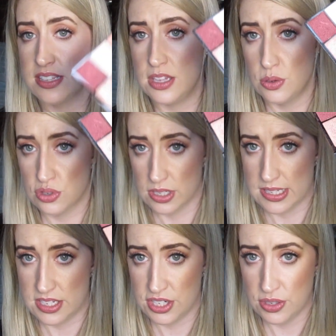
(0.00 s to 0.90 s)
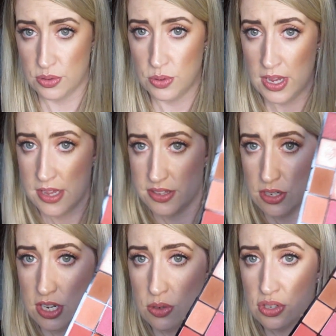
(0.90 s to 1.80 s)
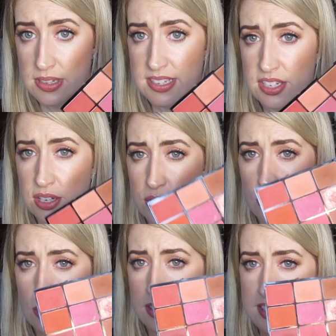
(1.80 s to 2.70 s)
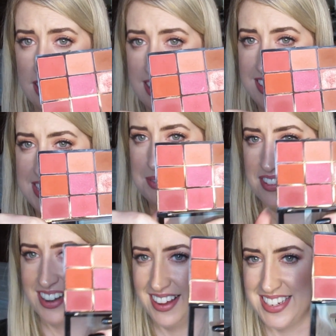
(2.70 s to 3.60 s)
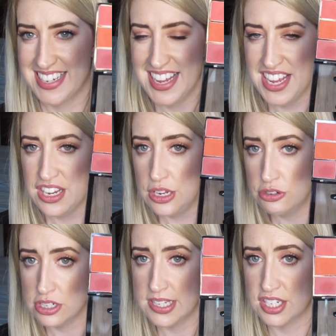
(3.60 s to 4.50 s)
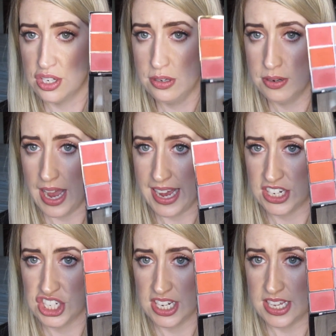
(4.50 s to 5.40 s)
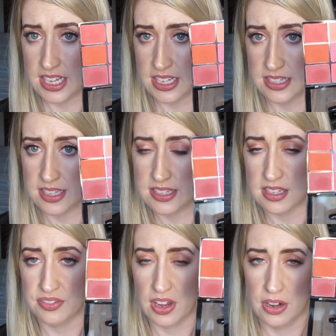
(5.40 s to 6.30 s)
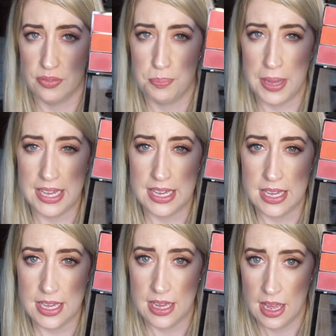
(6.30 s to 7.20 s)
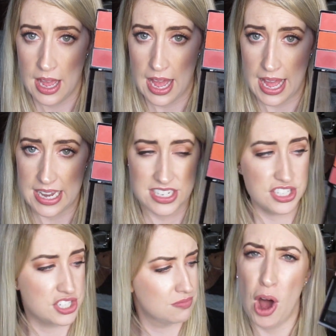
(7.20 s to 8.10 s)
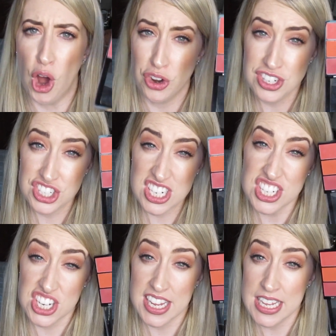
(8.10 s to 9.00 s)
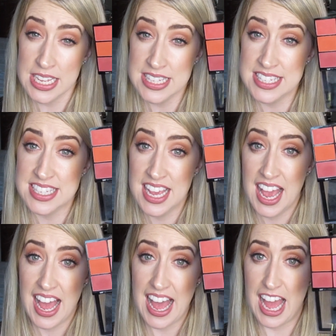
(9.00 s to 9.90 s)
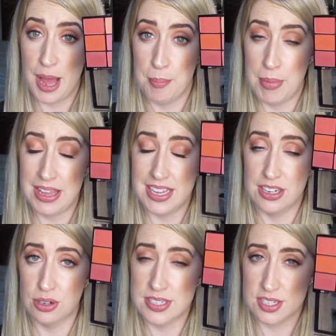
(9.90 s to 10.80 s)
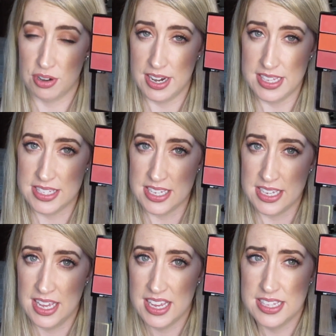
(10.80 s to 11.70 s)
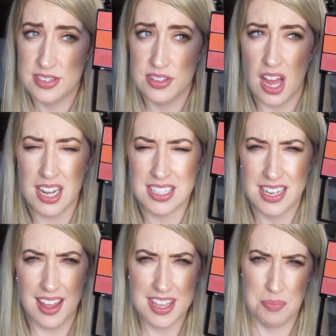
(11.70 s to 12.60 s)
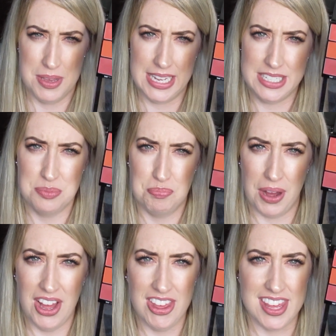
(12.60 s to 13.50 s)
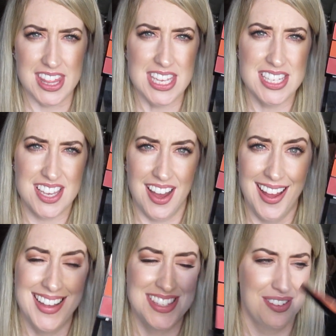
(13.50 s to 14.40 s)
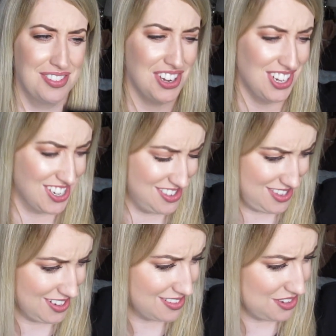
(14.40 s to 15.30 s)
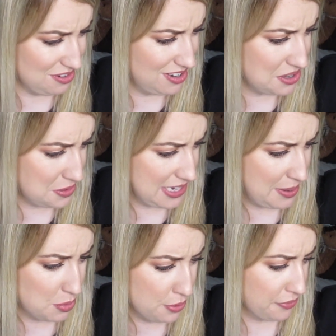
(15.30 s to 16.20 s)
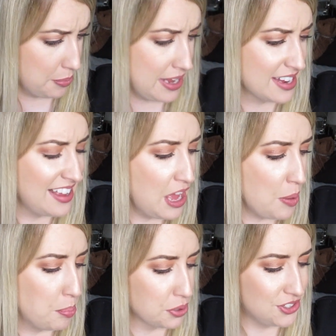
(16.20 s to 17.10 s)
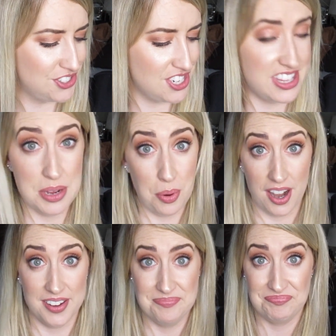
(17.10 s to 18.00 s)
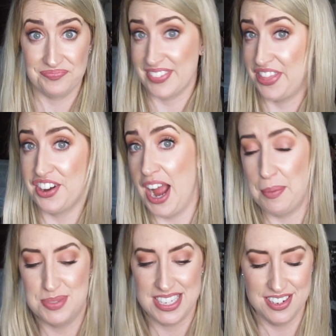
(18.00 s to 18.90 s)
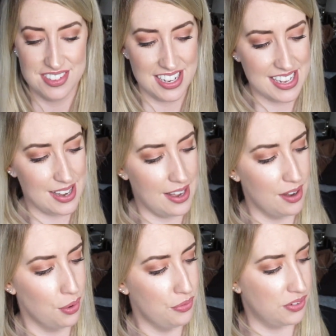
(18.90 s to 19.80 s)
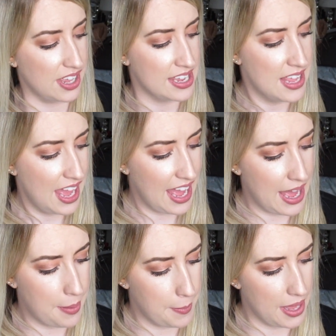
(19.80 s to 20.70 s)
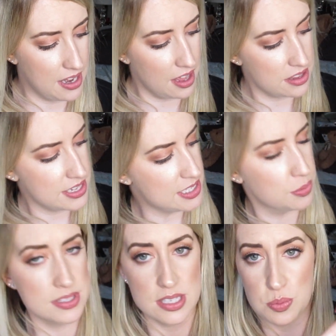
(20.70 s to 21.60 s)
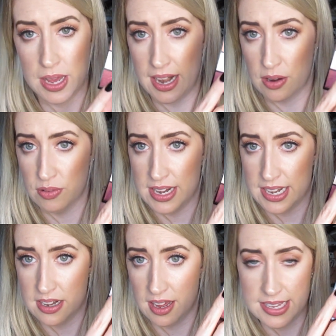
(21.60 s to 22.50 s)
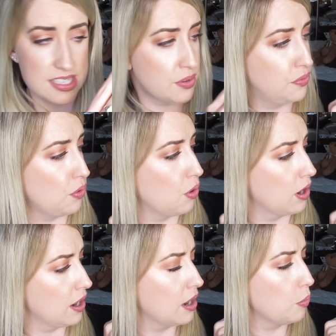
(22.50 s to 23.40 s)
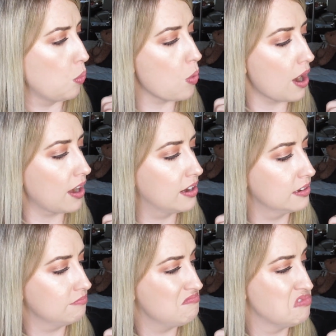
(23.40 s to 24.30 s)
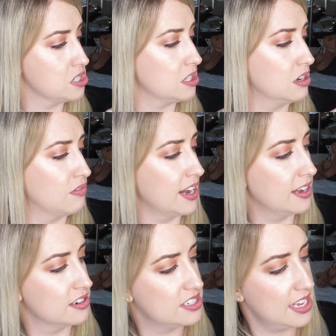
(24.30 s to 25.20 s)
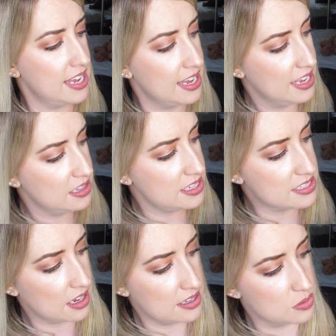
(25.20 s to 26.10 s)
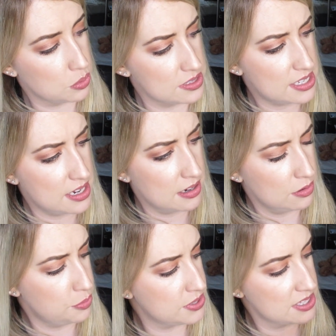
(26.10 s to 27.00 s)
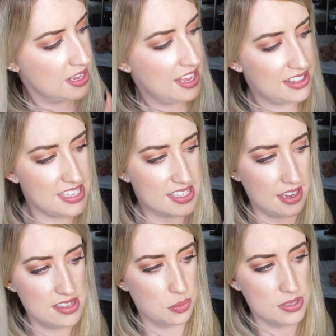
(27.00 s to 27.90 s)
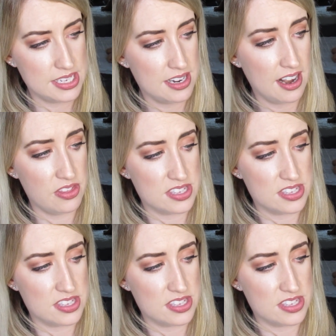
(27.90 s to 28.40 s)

is Neutrals 2. So Neutrals 2, sorry you can see my ring light, Neutrals 2 actually consists of kind of pinky and orangey shades. Um, it looks crazy. It's not like me to buy these kinds of colours. I don't really know what came over me but they work. They're absolutely lovely. Um, a lot of these ones as well are really nice for work just on a regular day these kinds of ones here oops these kinds of ones here and